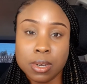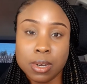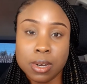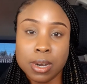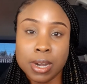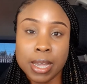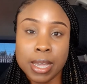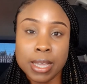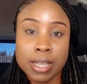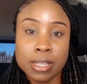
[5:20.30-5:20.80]

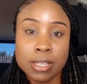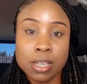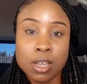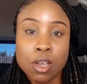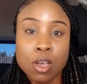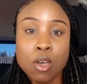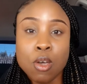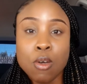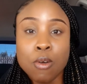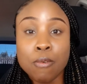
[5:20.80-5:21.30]
right?
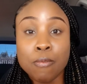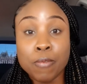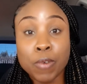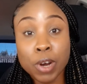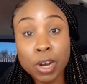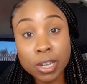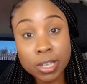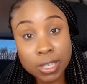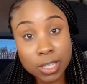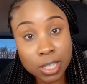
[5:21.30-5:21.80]

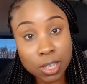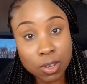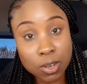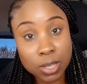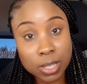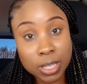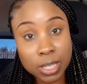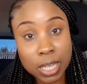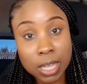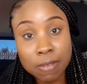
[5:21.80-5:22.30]

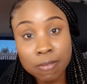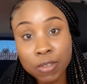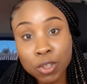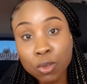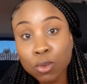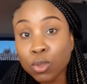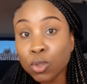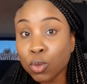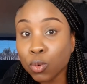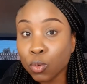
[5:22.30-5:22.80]
Versus if
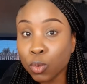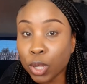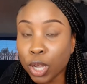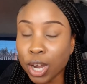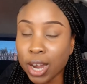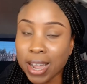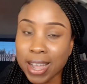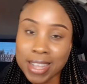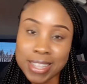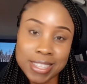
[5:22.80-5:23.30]
you do
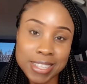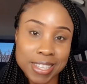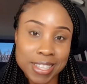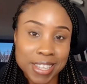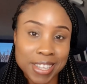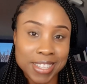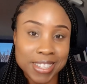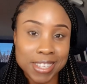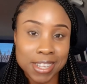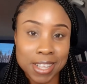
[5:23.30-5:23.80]
your
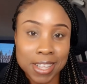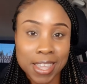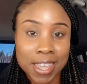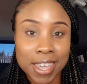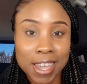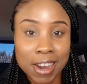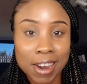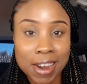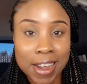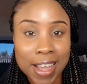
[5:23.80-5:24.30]
antenatal
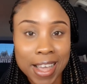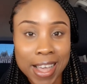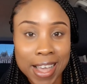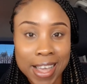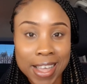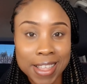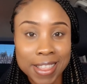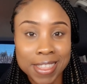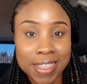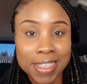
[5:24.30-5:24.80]
care
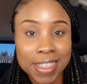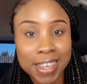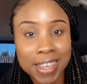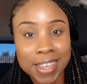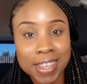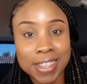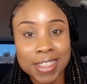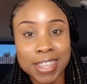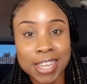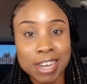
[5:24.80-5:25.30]
at
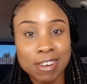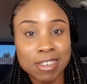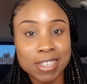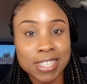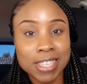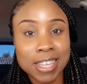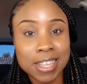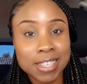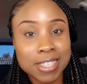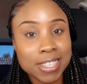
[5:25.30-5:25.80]
the
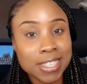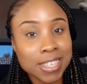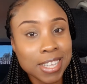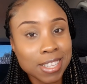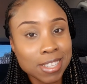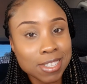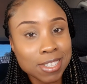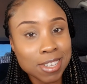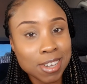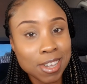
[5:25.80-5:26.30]
nearest health
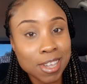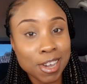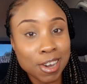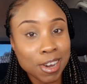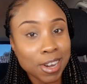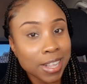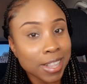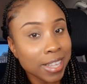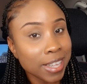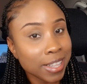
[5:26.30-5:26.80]
center,
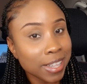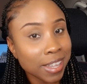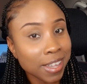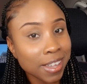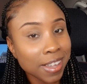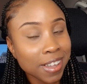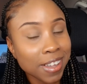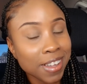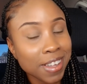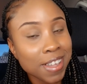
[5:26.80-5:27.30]
your clinic,
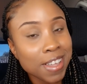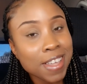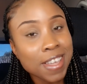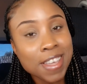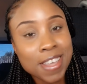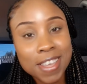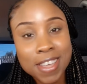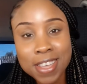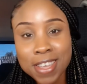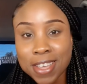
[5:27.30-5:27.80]

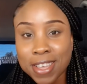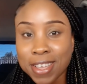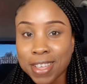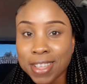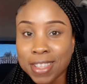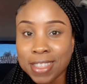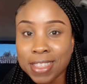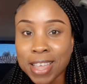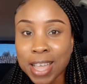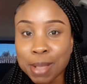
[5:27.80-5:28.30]

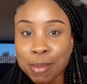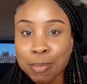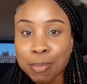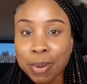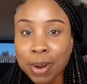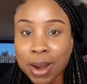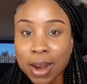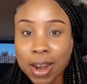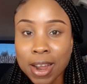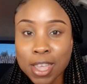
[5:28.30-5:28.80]
that
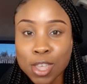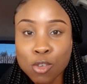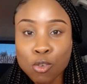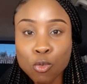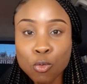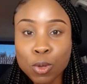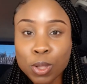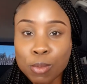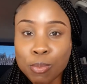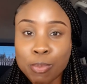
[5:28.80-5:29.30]
part you
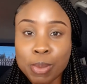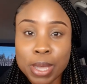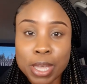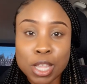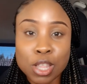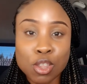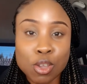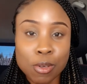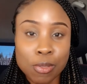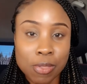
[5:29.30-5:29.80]
will pay
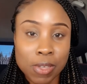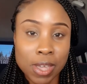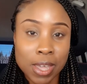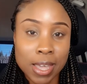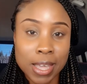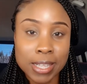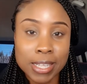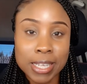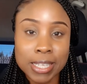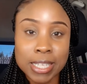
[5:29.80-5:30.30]

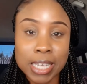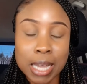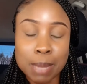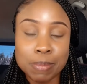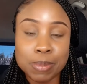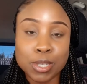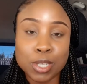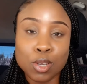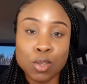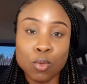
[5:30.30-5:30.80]
nothing. It is
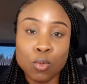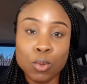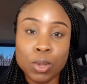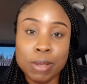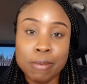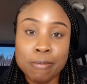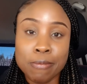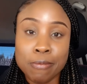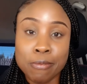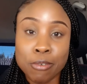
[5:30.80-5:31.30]

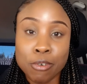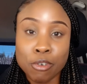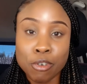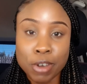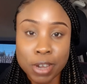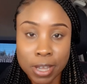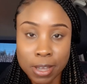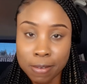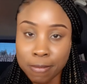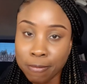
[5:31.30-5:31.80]
absolutely
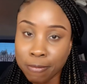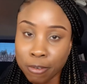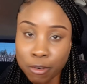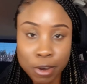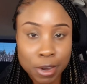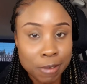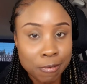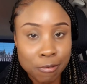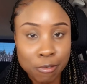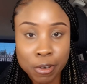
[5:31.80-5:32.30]
free.
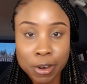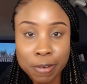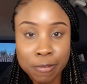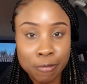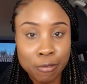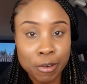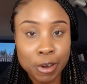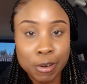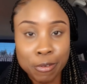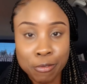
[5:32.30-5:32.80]

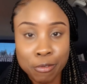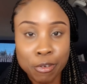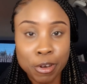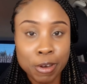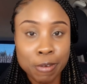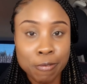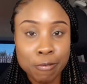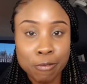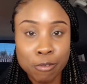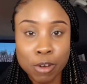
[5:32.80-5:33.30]

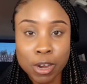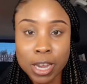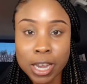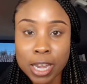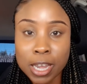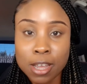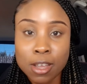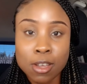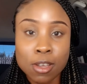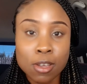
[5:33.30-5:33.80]
Free.